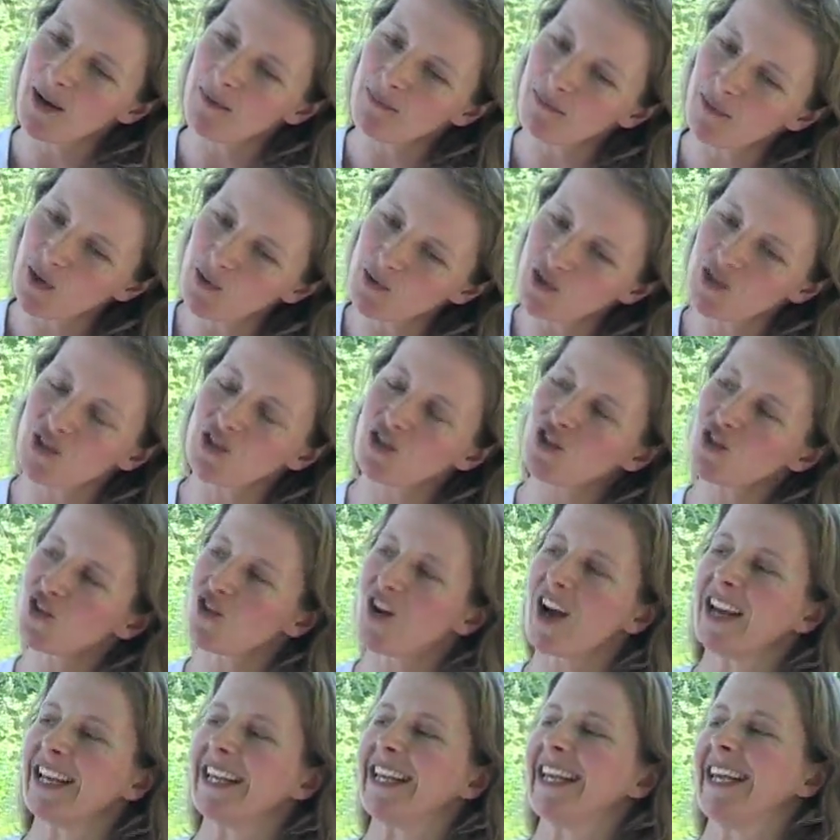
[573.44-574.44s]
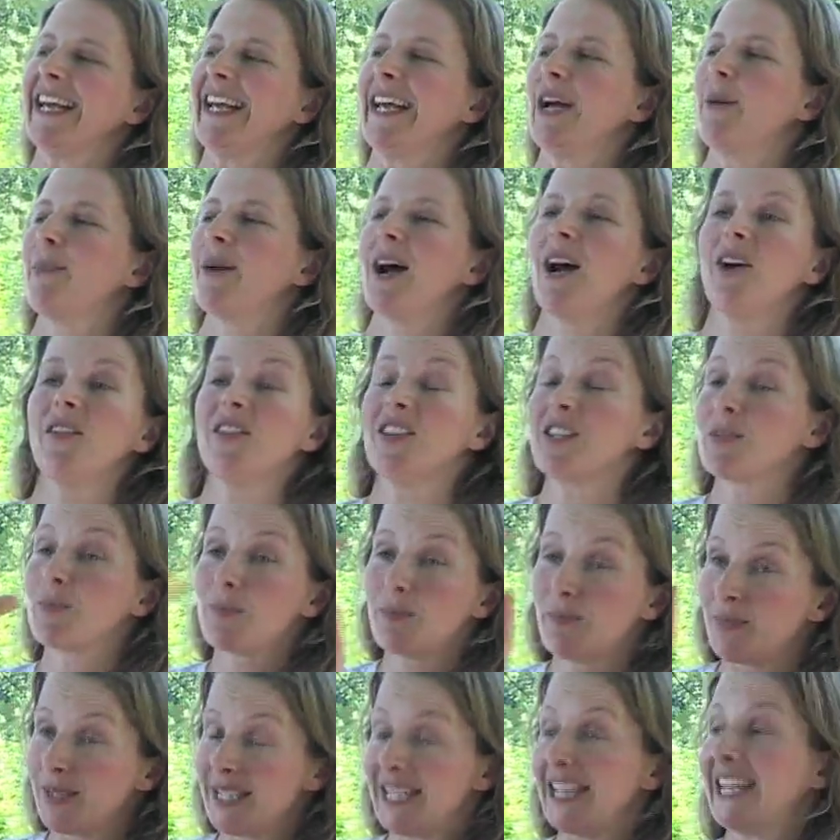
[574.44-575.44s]
most striking about this
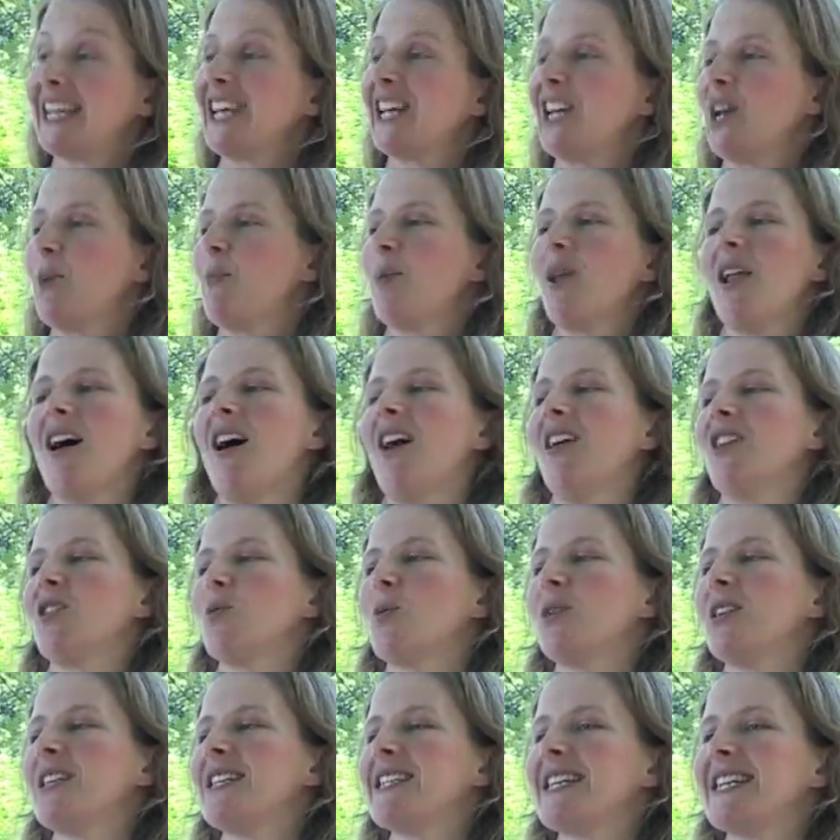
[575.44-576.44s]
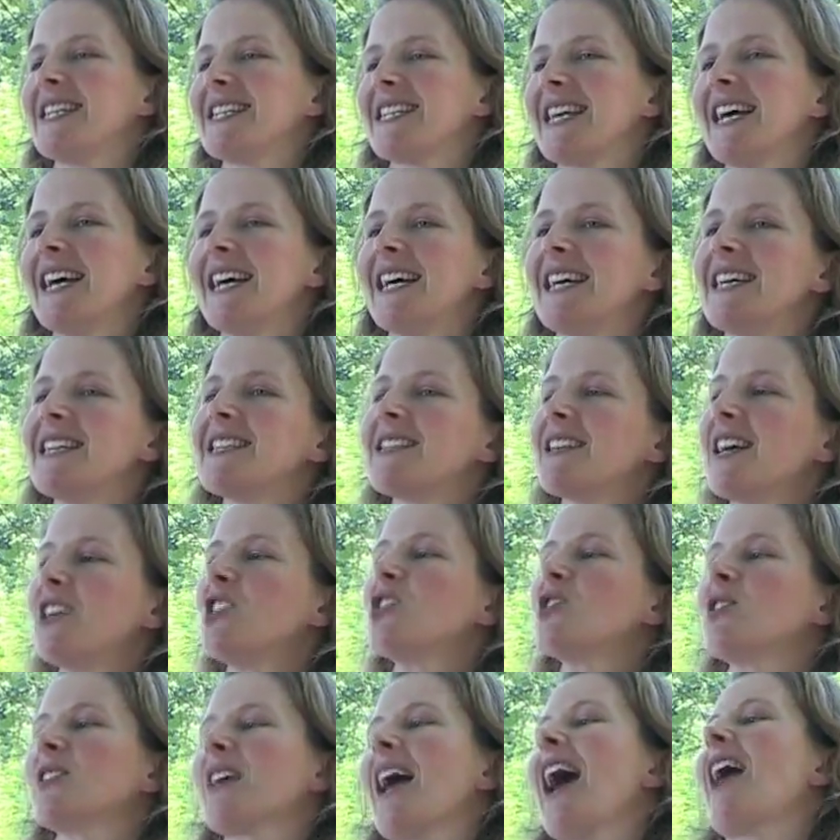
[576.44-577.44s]
particular plant. What is its
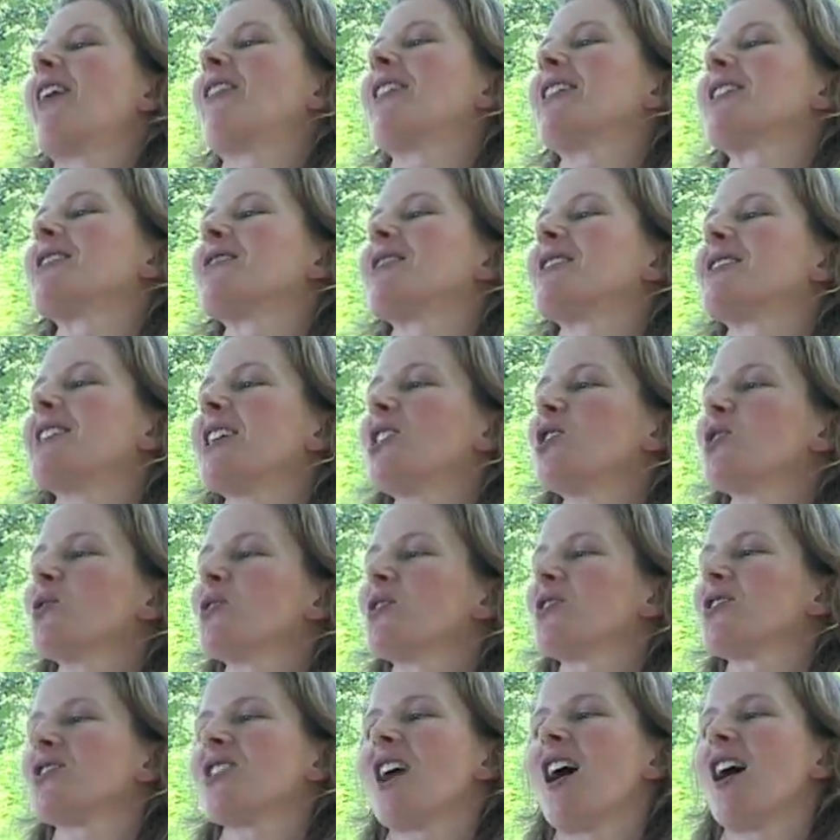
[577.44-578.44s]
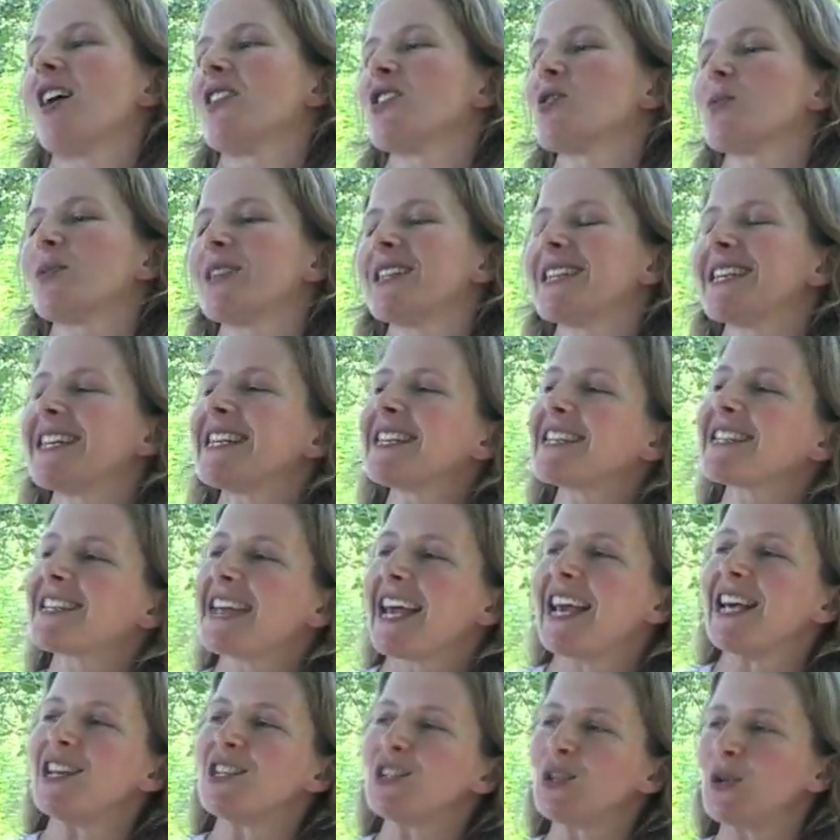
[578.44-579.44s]
essential character, essential stance? What does it
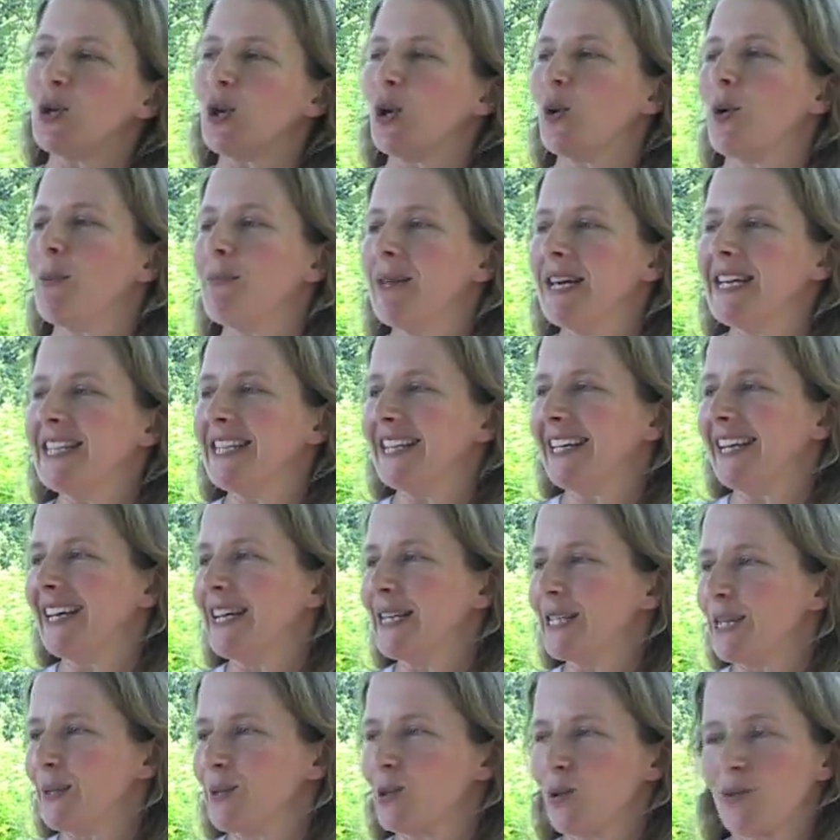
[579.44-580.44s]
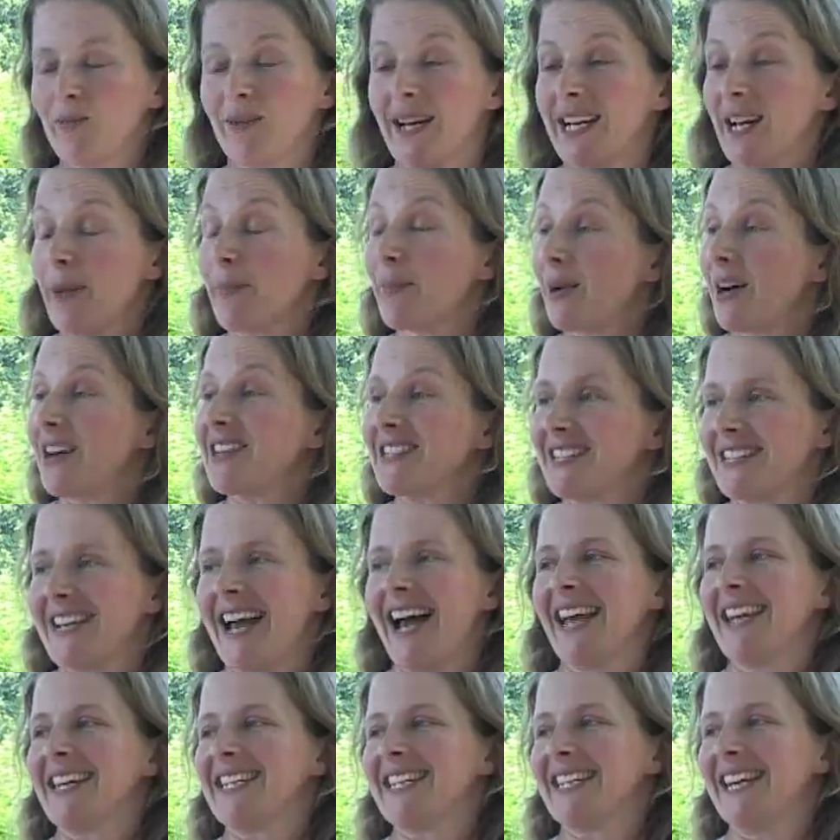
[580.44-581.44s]
say to you immediately as a sort of like a
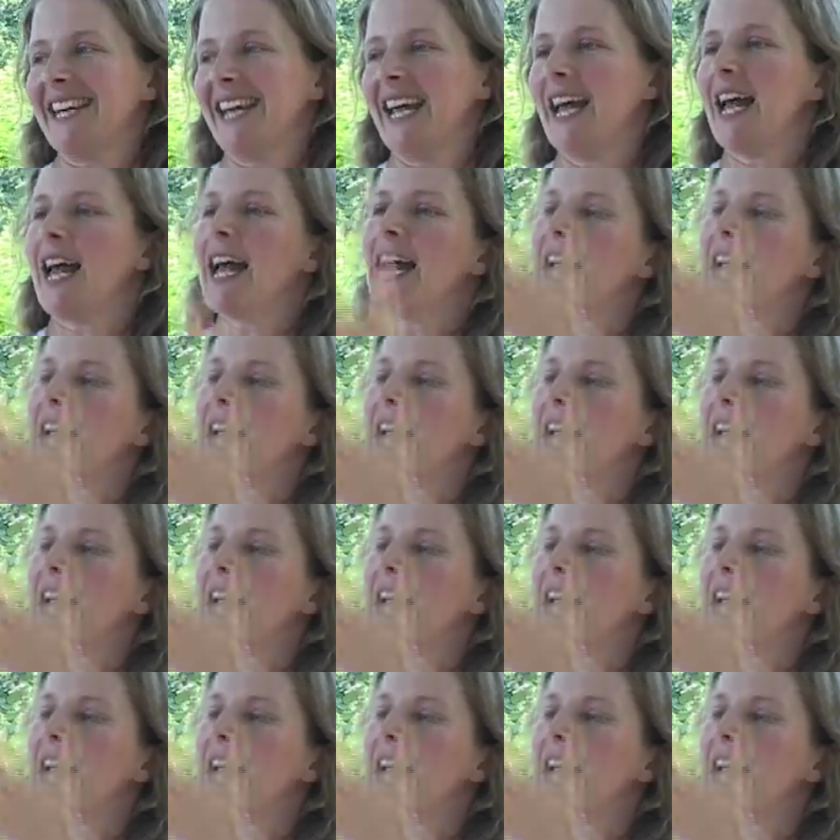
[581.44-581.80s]
personality?